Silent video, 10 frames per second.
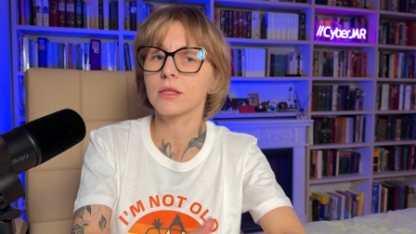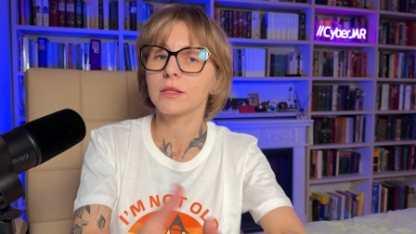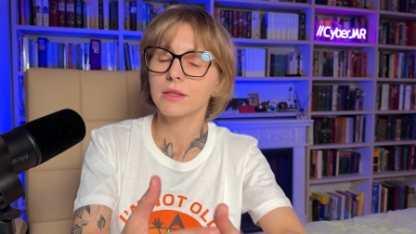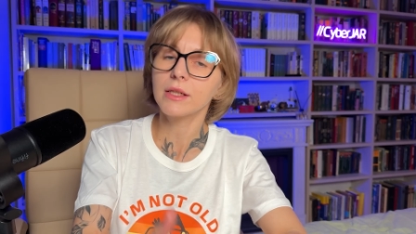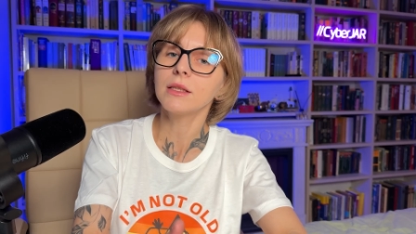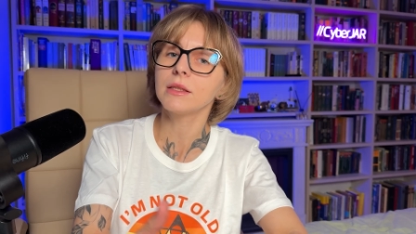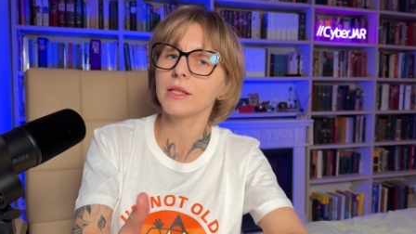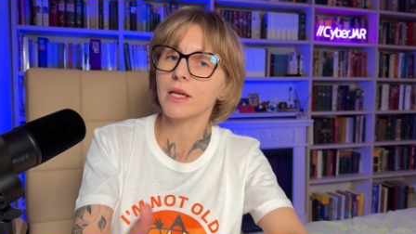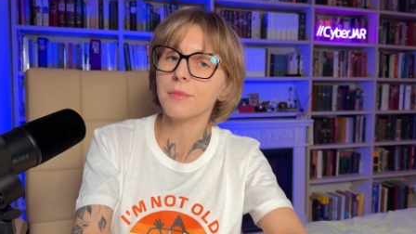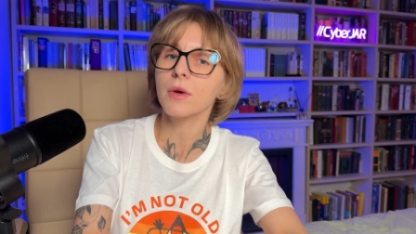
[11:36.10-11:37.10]
the legal
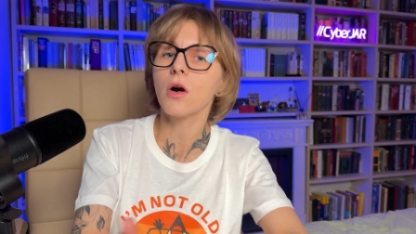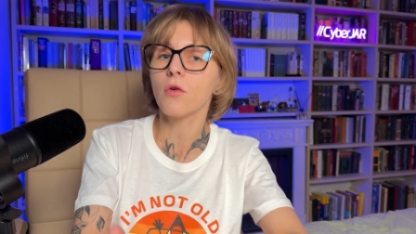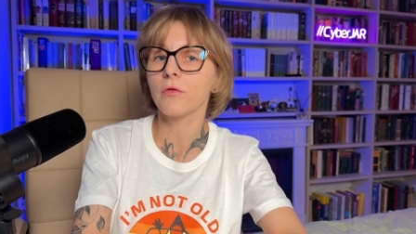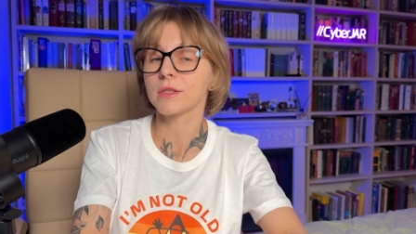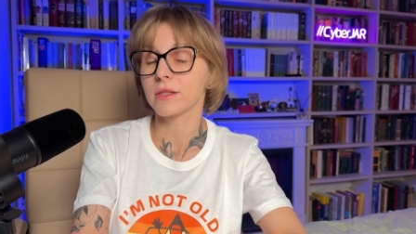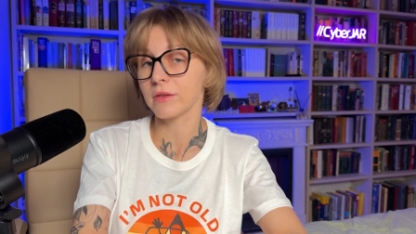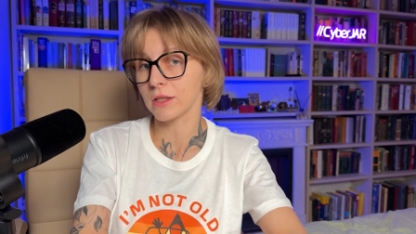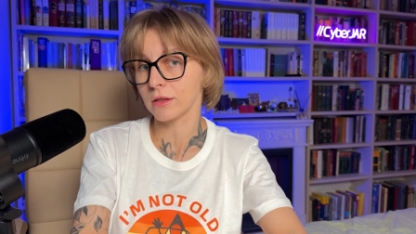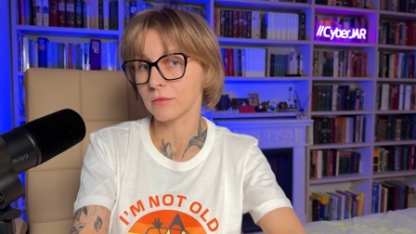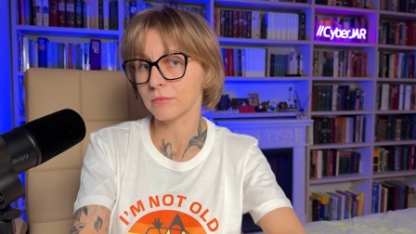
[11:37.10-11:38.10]
name of a
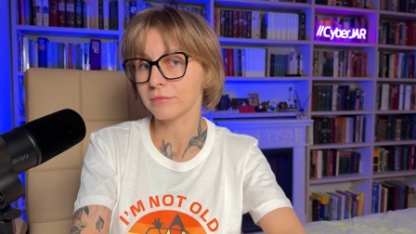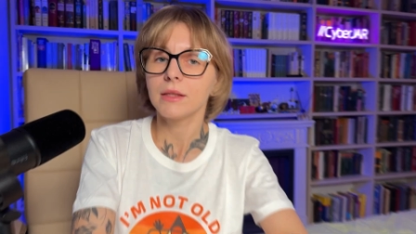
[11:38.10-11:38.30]
civilian.